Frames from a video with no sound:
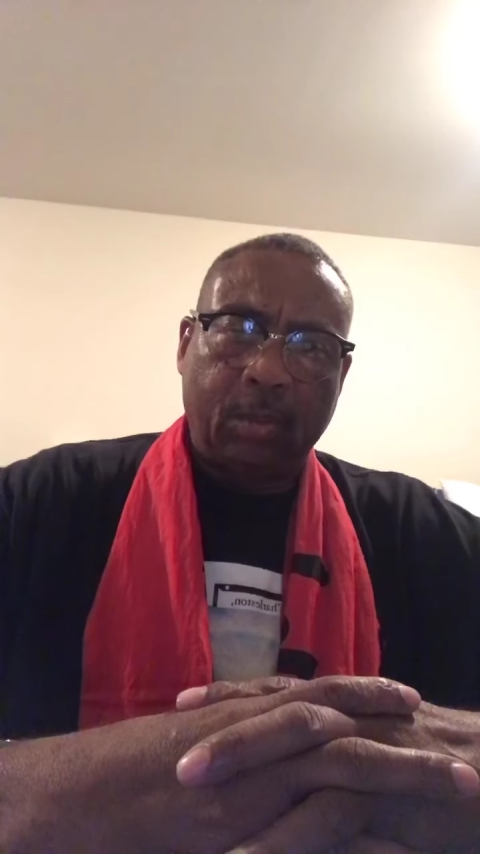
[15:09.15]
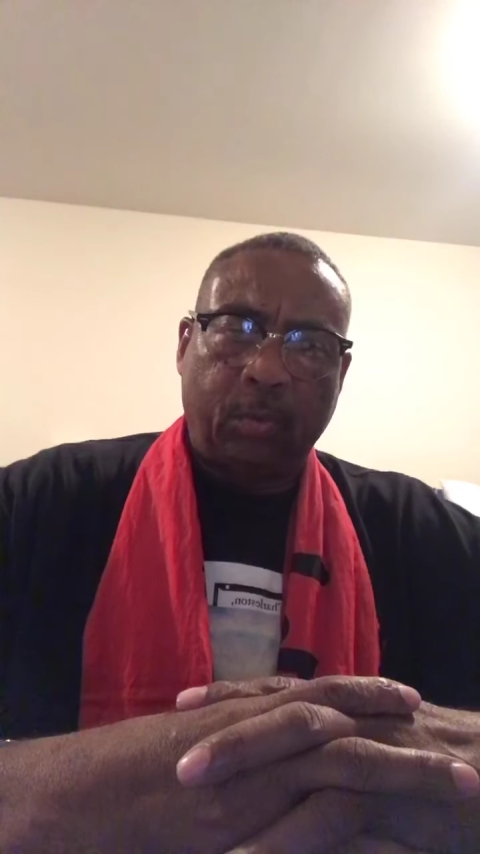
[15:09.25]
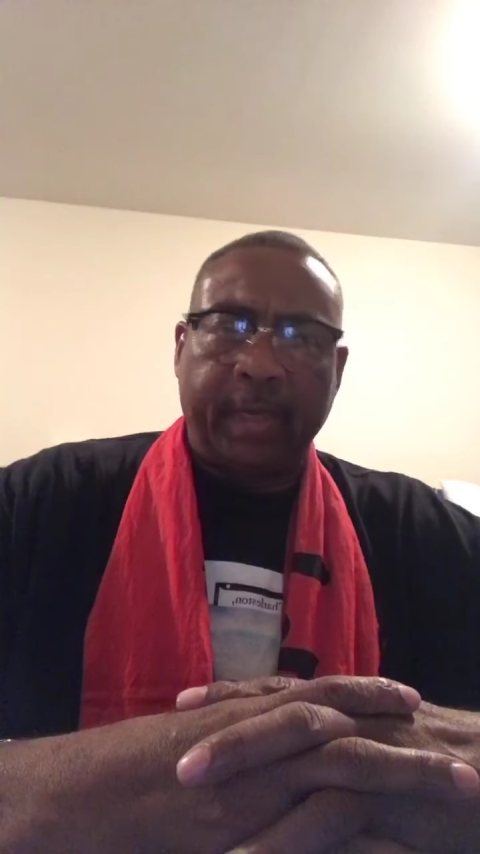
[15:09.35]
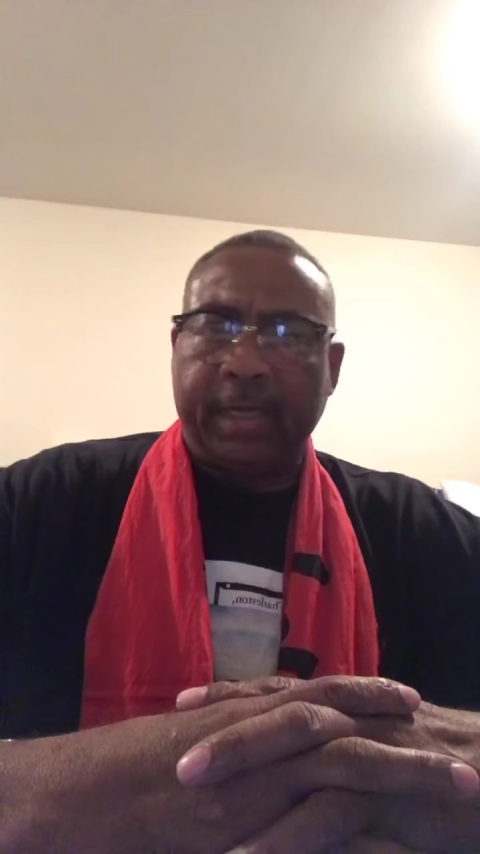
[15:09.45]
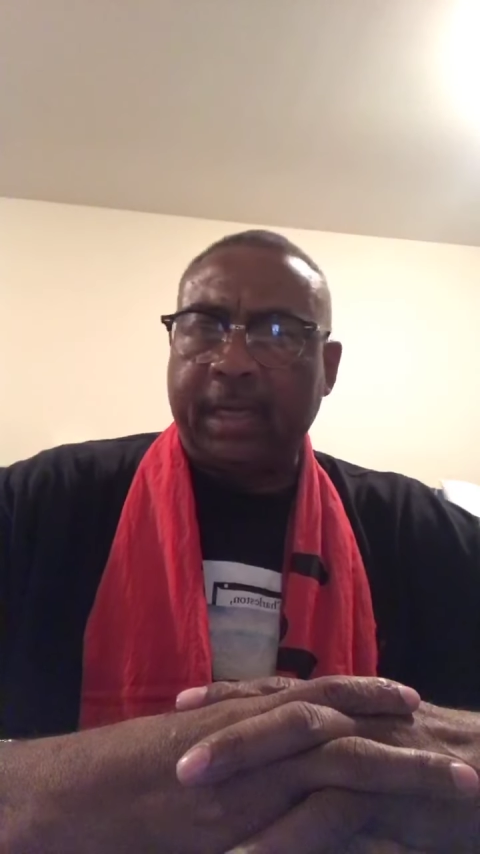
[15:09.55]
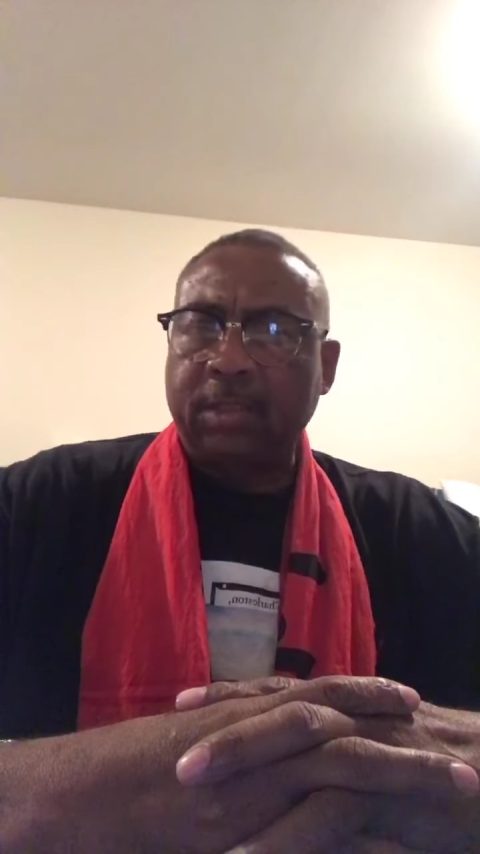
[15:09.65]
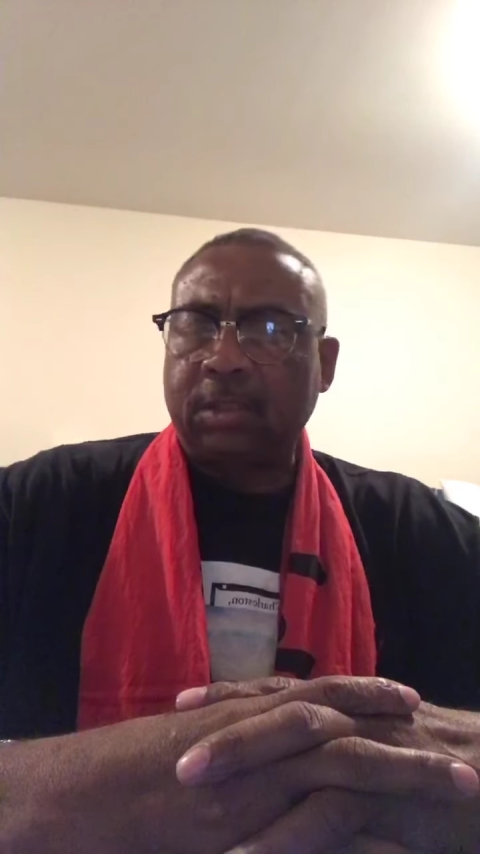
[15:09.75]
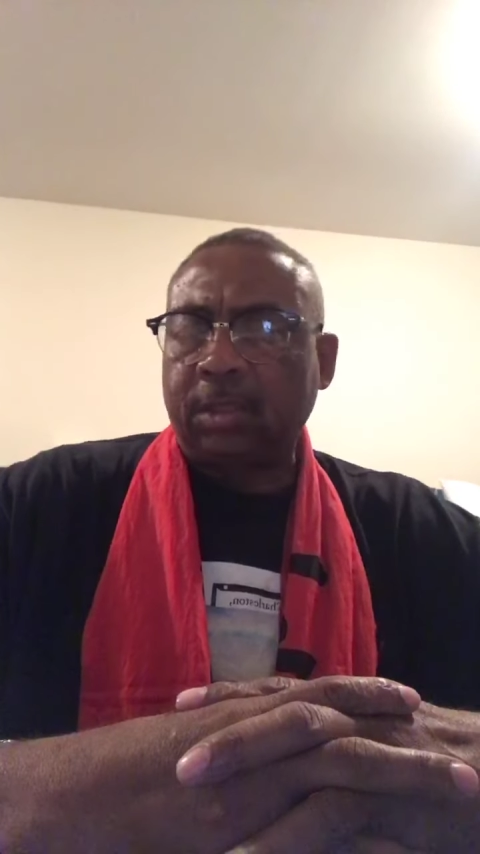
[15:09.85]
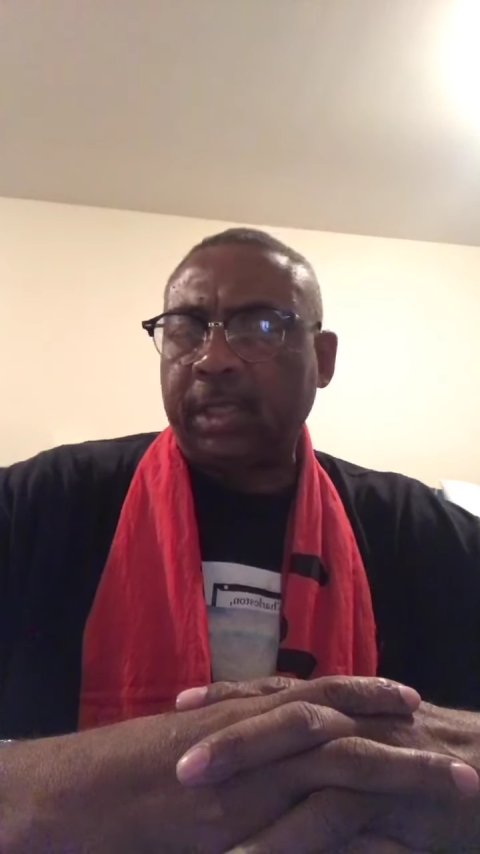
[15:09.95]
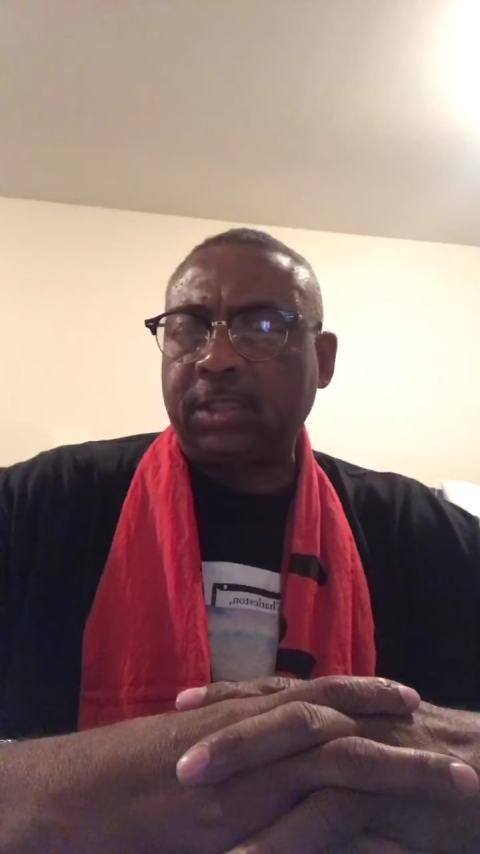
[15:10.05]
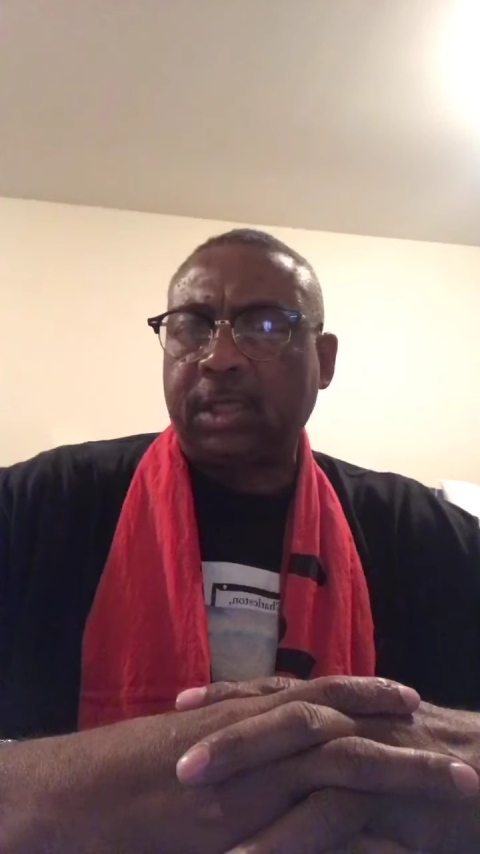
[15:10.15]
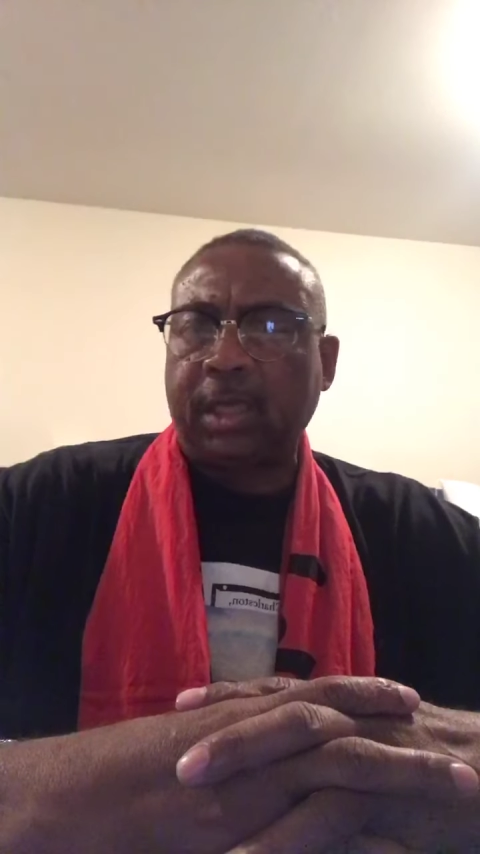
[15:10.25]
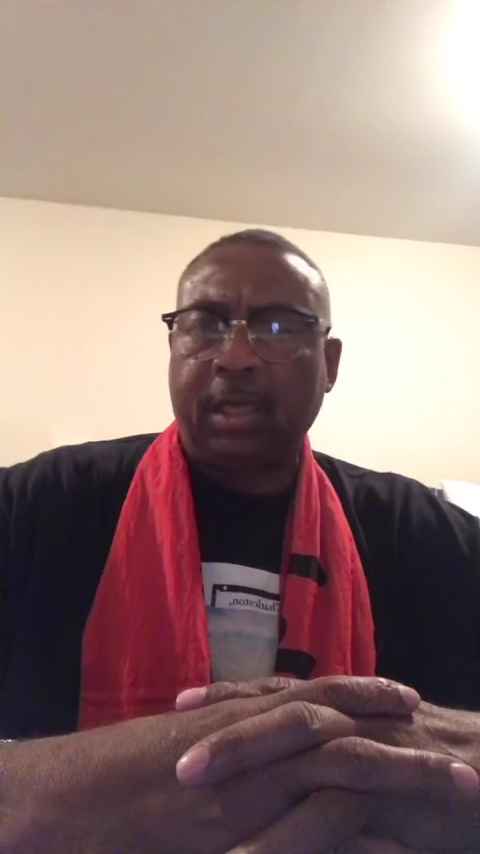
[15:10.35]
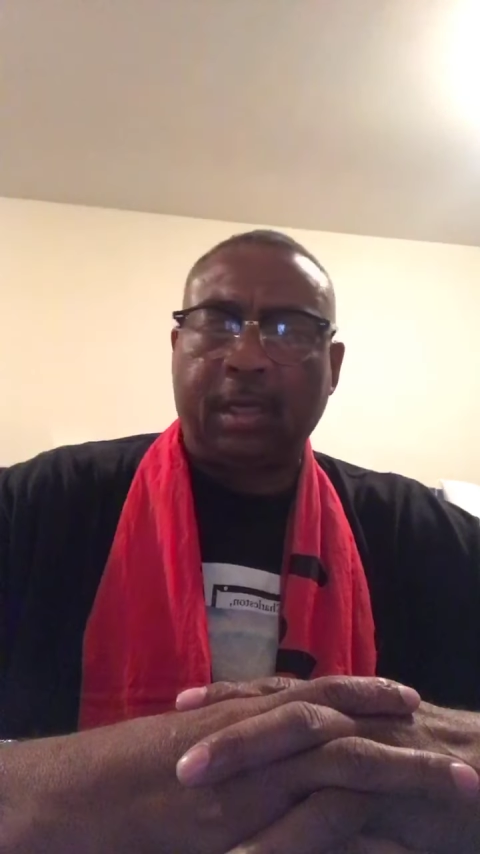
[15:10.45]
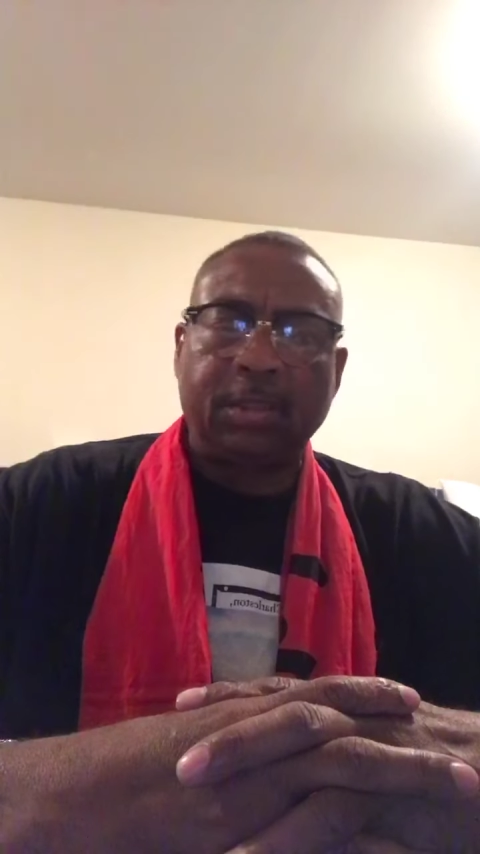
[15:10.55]
Right down to
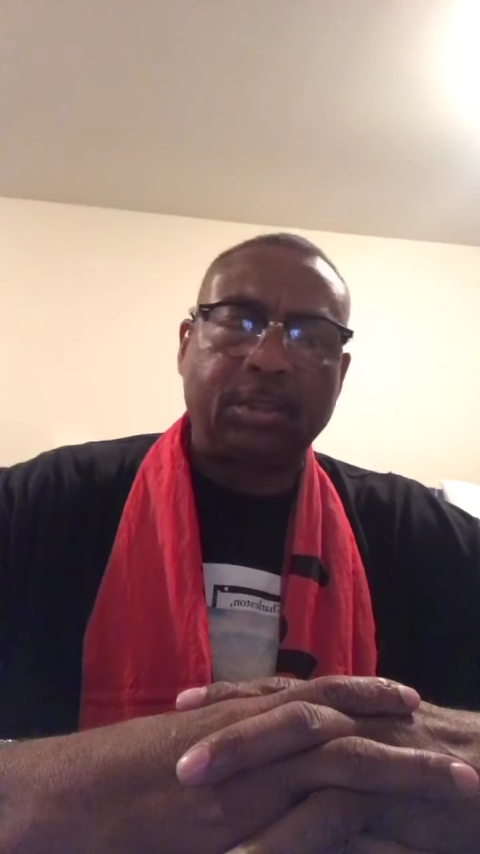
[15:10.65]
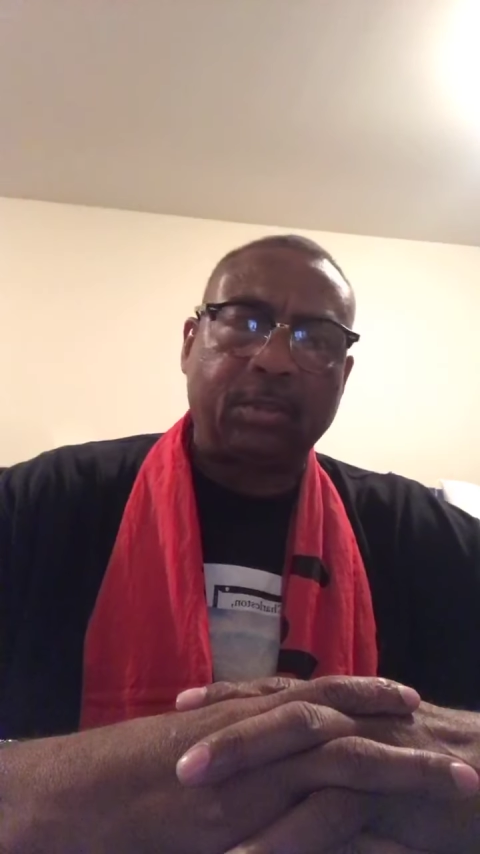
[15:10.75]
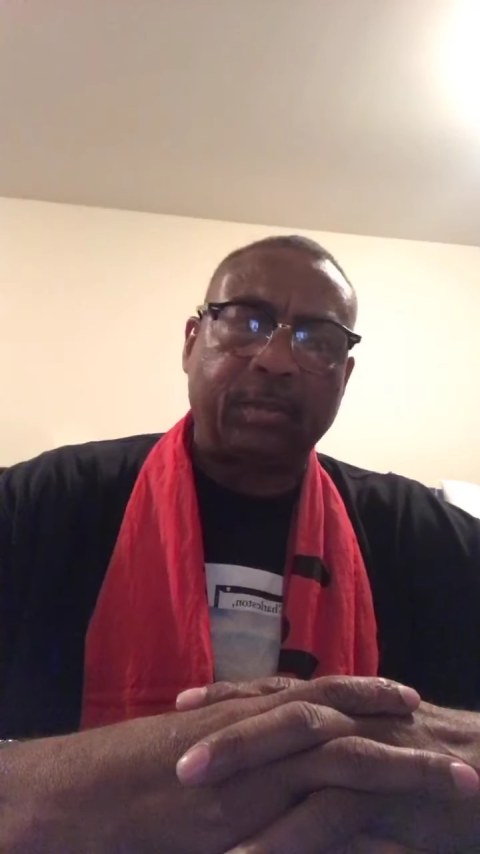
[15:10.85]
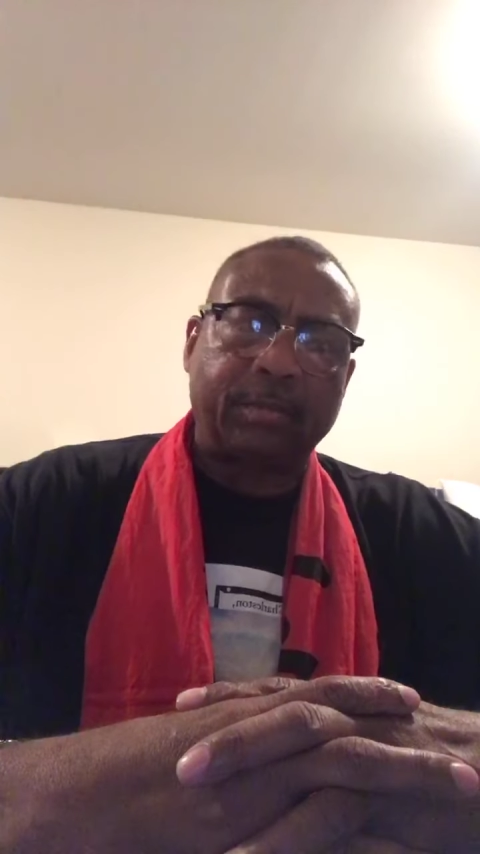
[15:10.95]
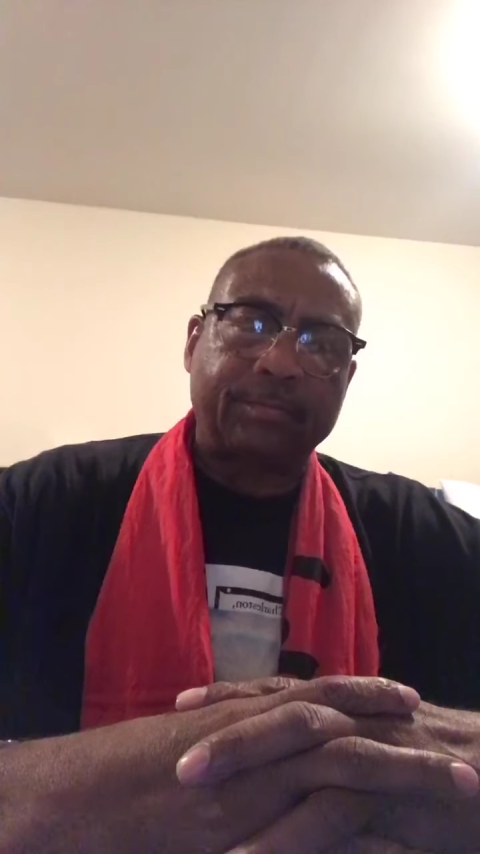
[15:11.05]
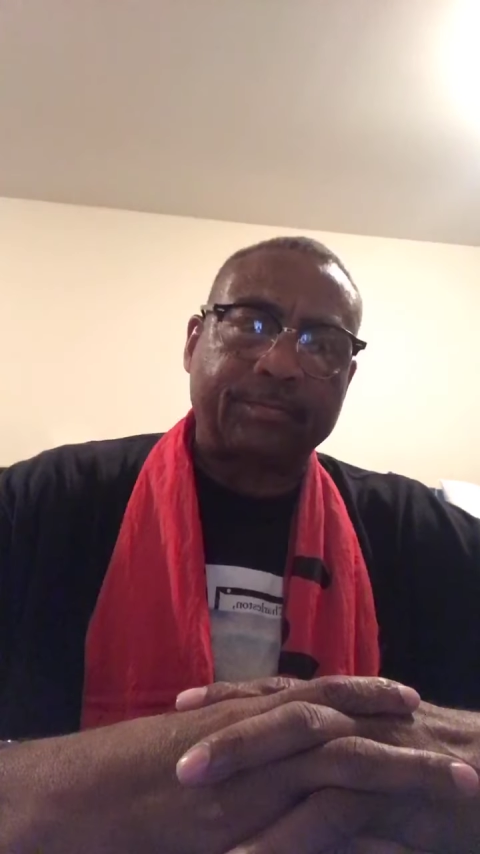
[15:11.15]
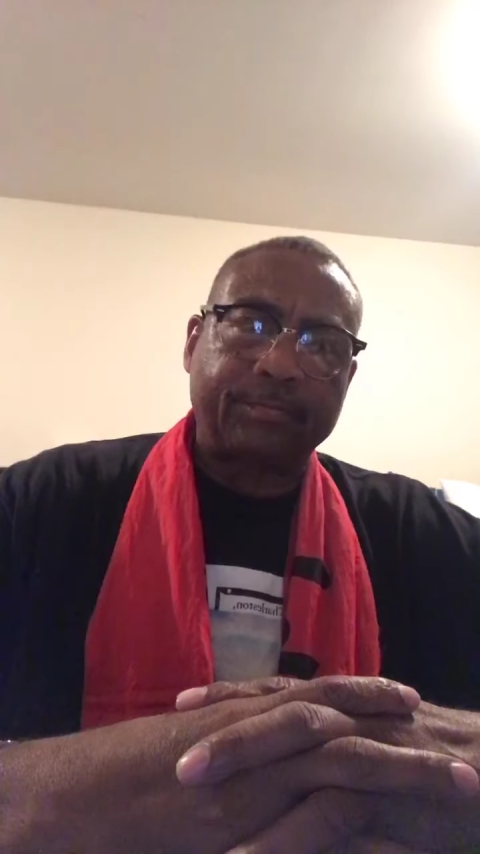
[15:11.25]
educating our children.